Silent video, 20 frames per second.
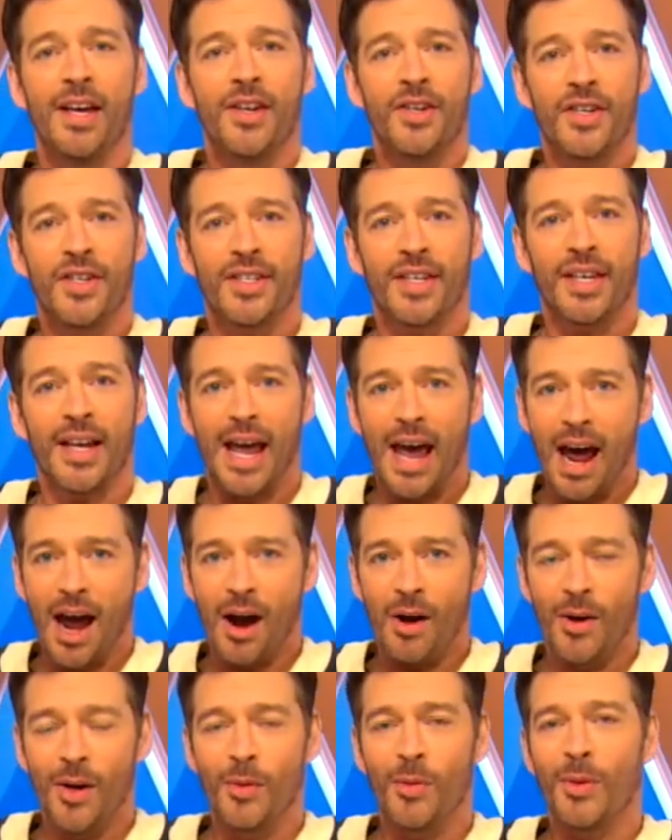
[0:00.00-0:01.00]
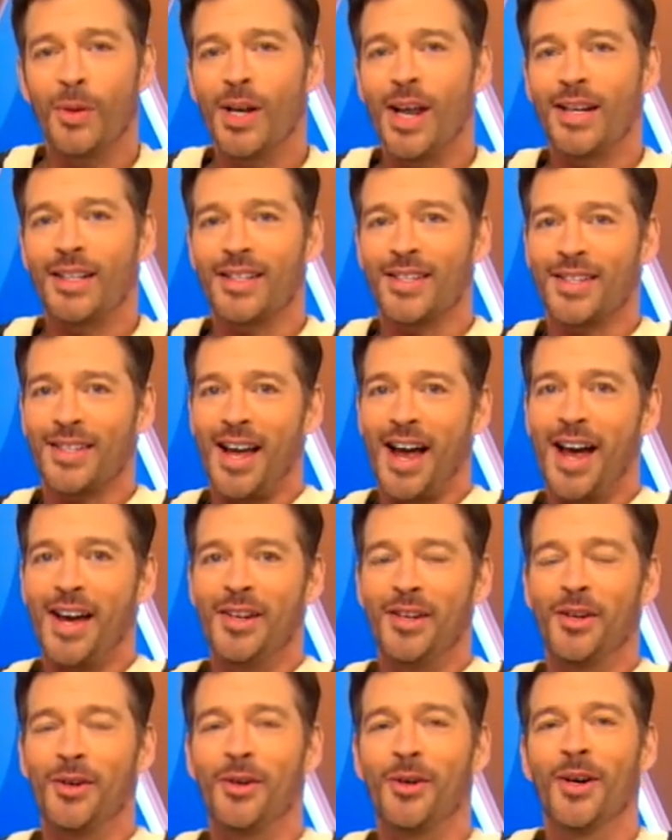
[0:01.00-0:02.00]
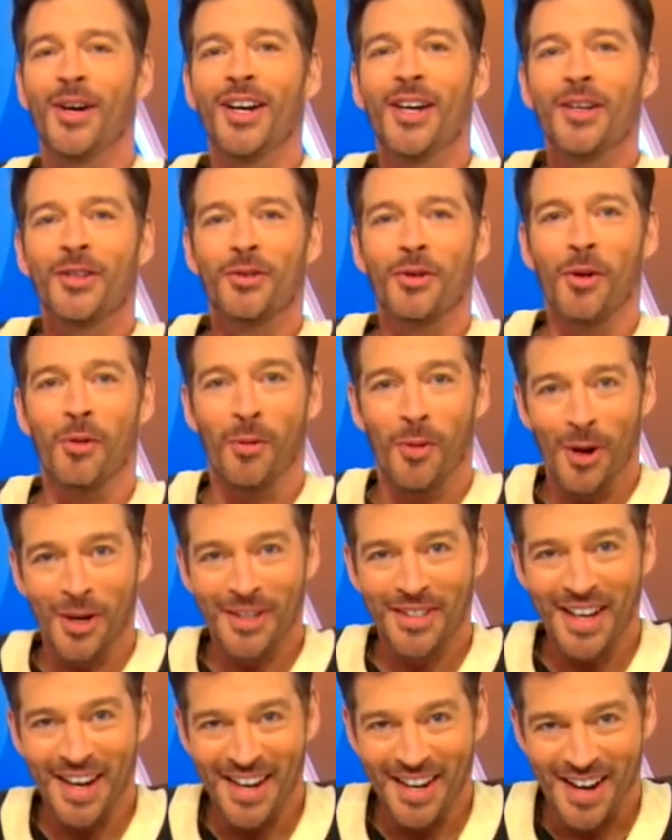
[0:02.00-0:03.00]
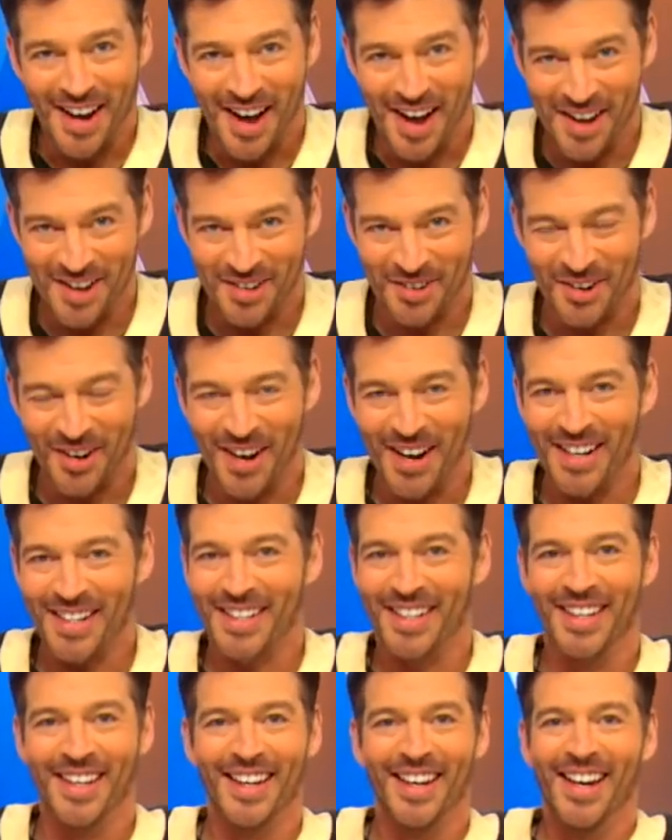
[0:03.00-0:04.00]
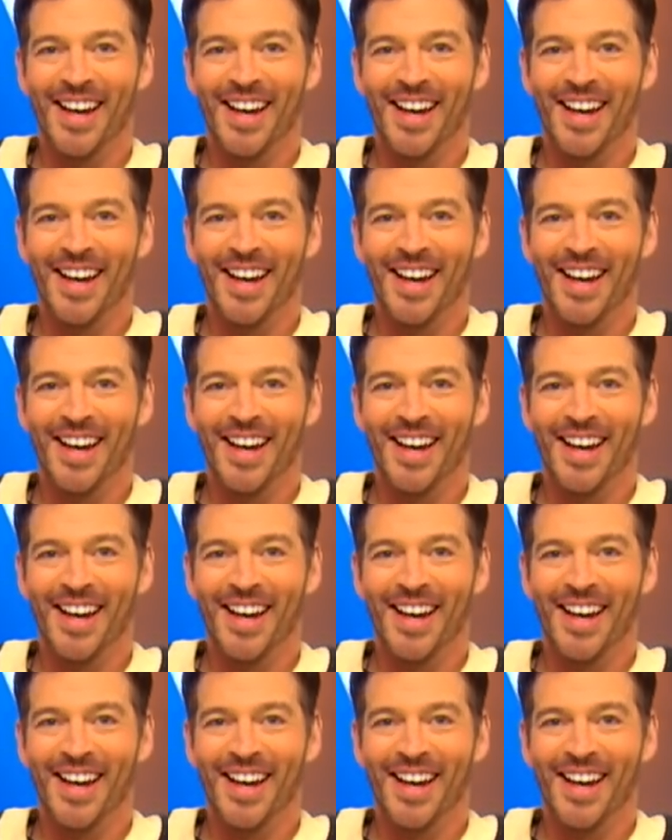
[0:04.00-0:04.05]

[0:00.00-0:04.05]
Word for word: She said, Harry, we'd like to sign you to a one-day contract.